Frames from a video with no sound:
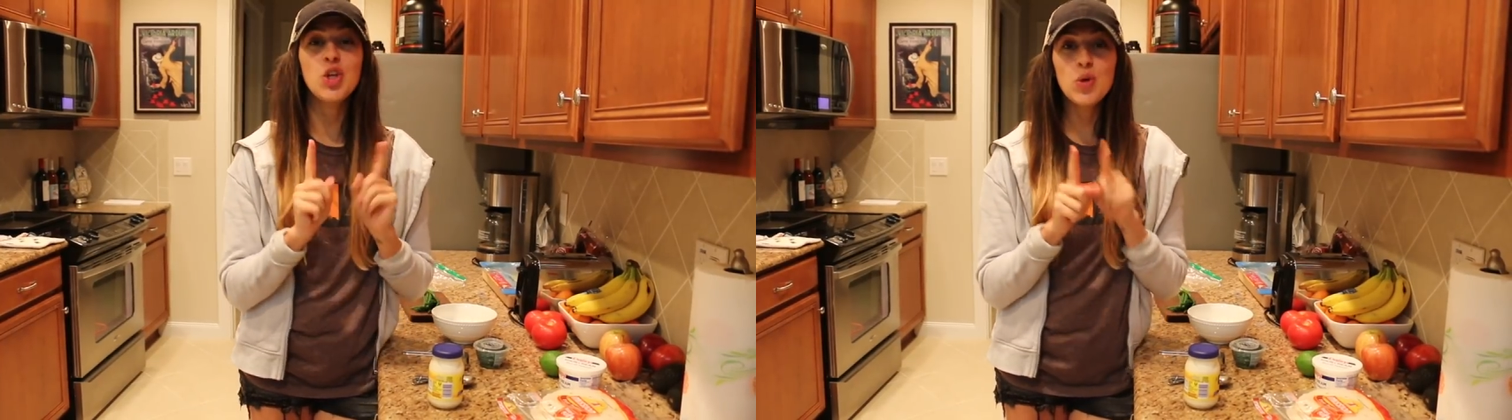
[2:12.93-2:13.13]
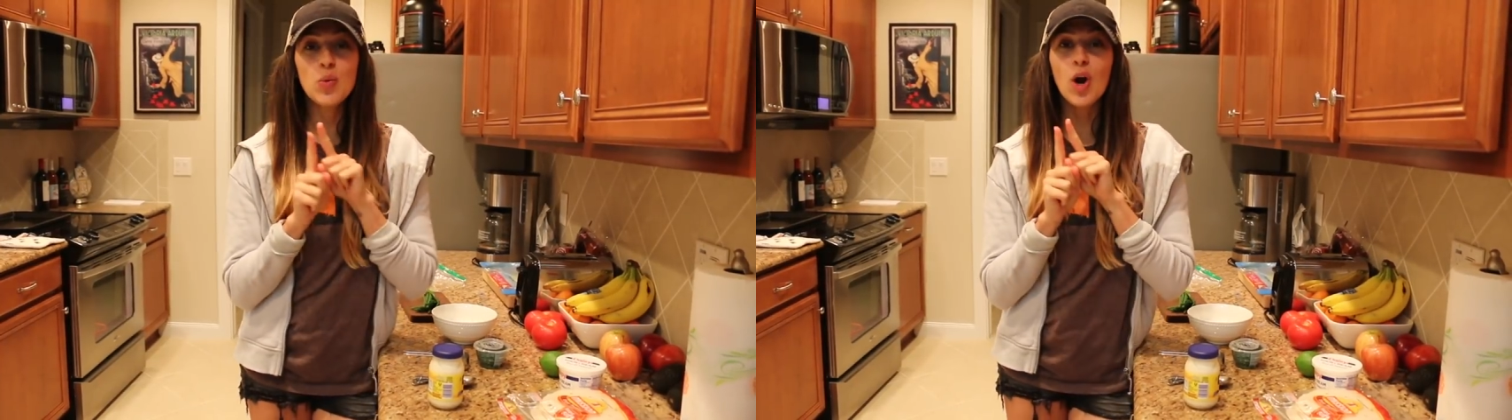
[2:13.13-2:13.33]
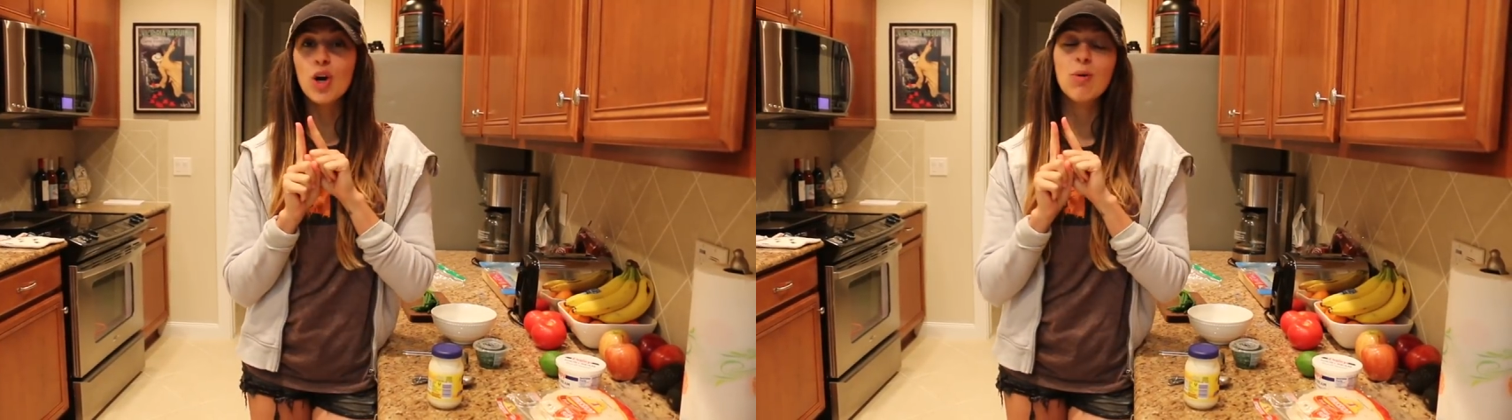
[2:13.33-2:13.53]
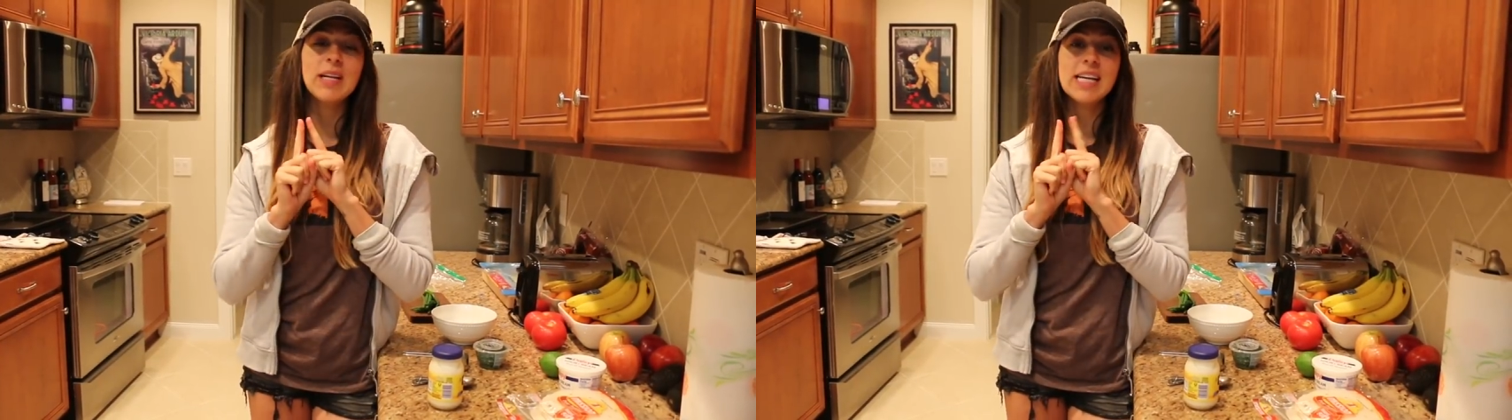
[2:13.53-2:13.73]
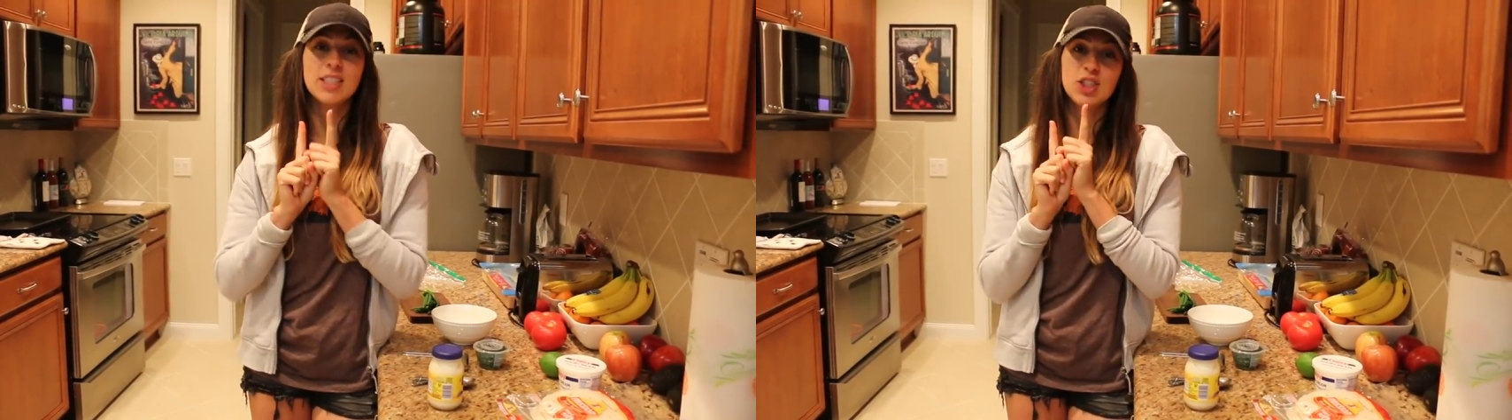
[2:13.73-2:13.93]
you are going
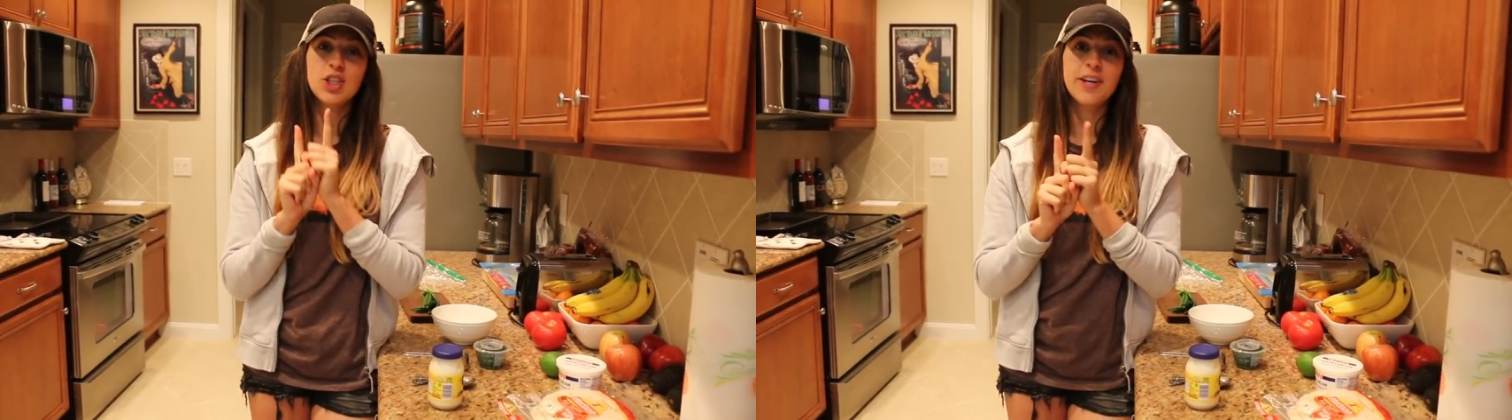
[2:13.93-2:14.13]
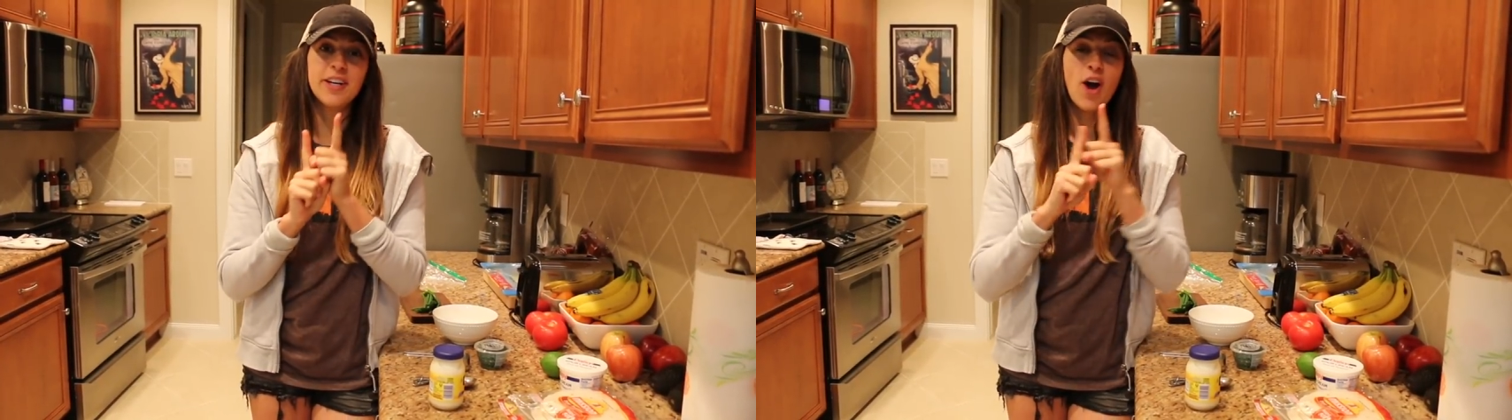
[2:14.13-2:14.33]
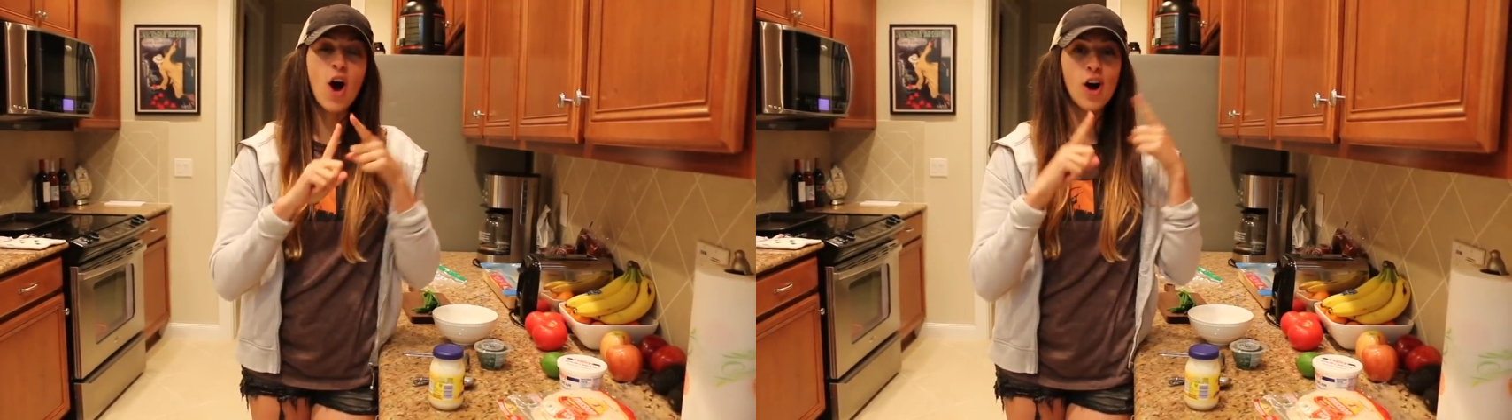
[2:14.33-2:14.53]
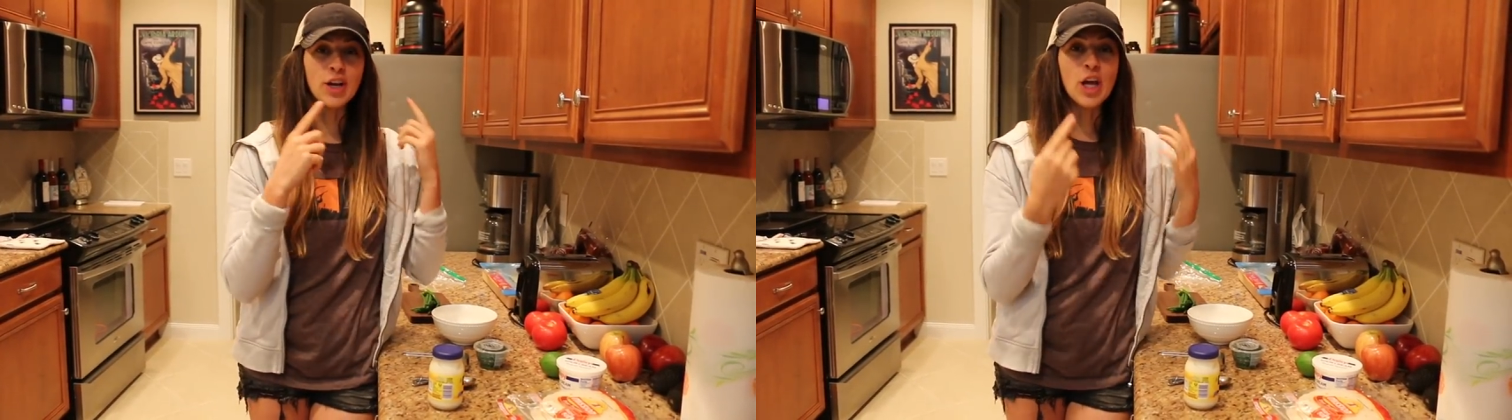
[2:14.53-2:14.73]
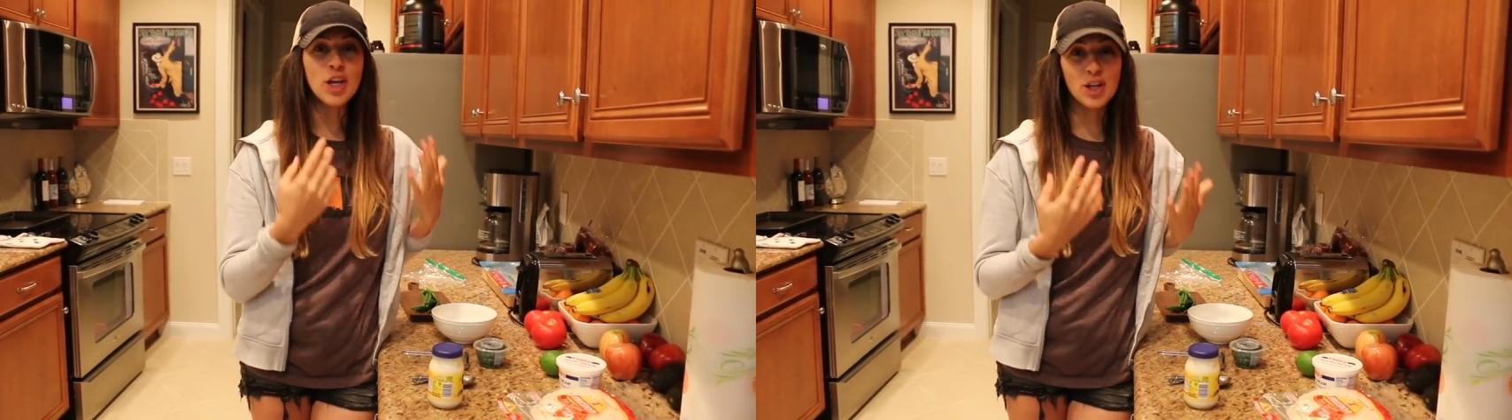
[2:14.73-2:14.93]
to get started
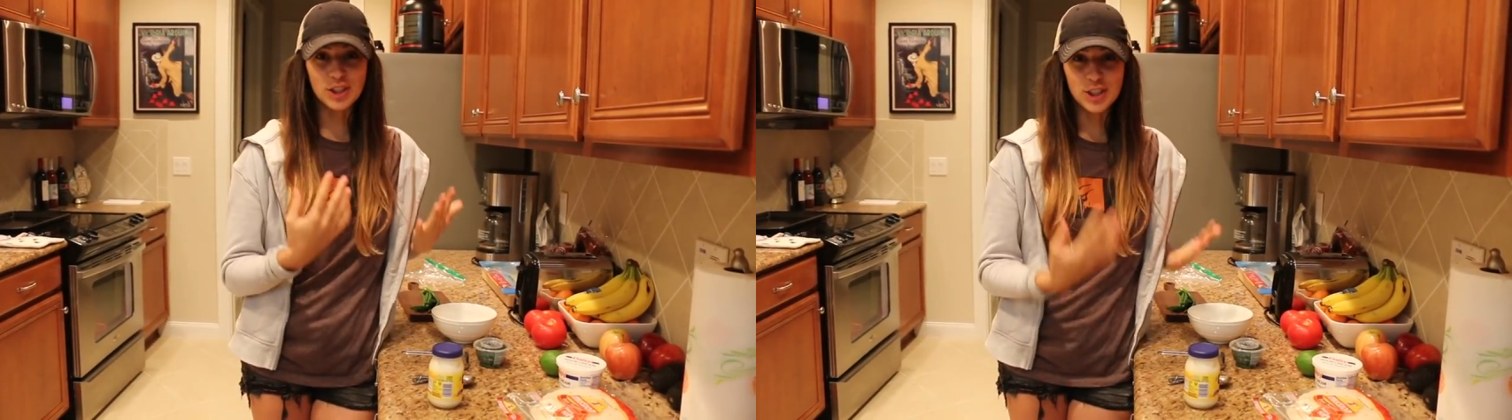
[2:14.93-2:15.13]
on your